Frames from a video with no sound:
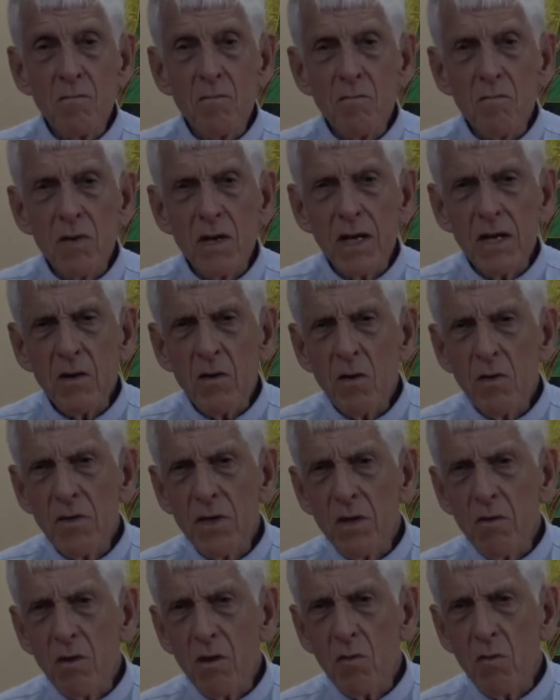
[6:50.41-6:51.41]
But I know that
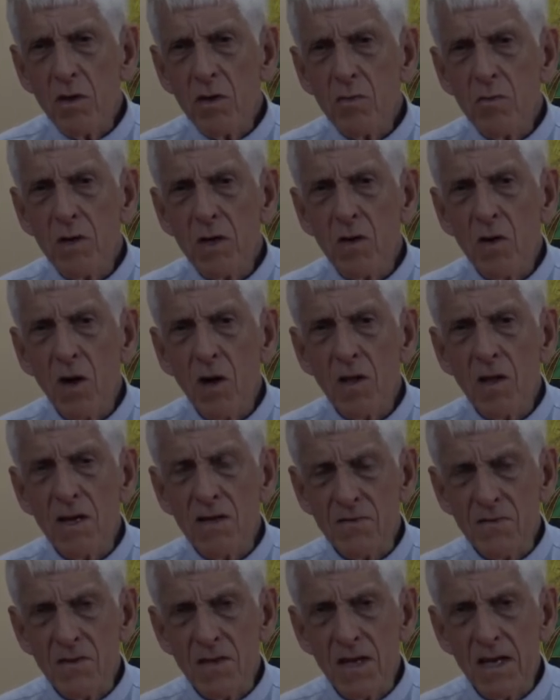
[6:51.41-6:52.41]
you are with me in all I
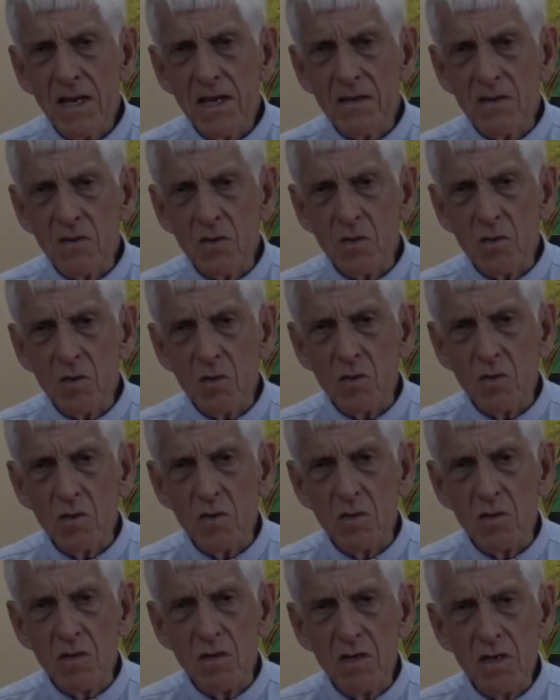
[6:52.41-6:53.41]
say and
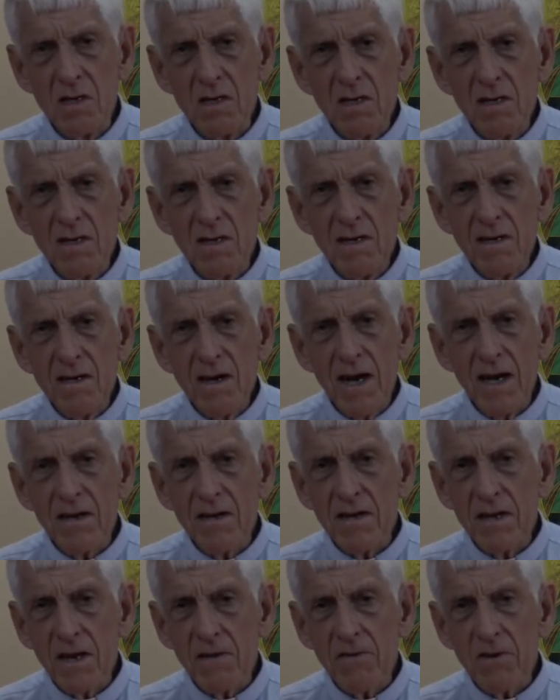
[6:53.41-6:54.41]
do, and
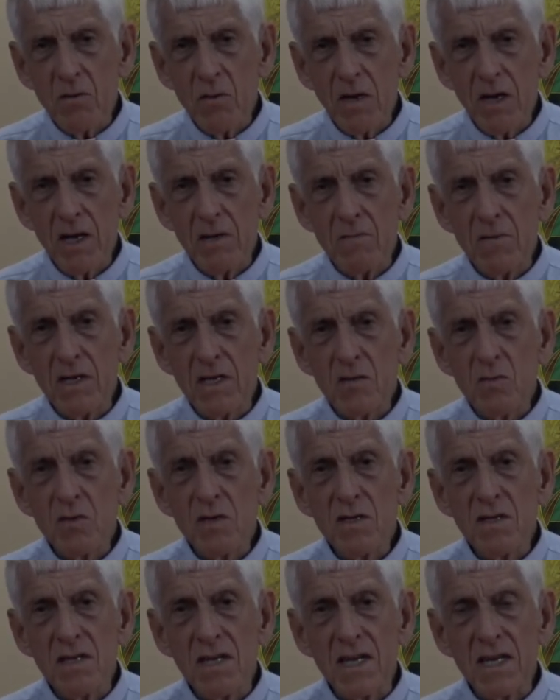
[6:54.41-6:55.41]
in everyone I meet
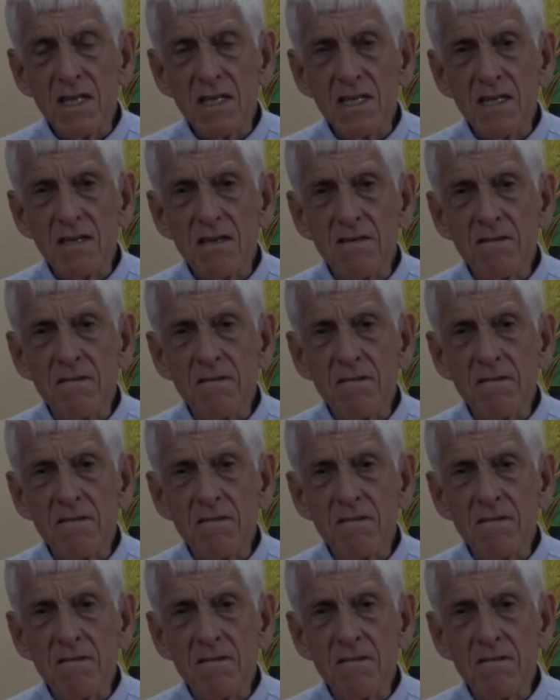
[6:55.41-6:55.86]
with daily.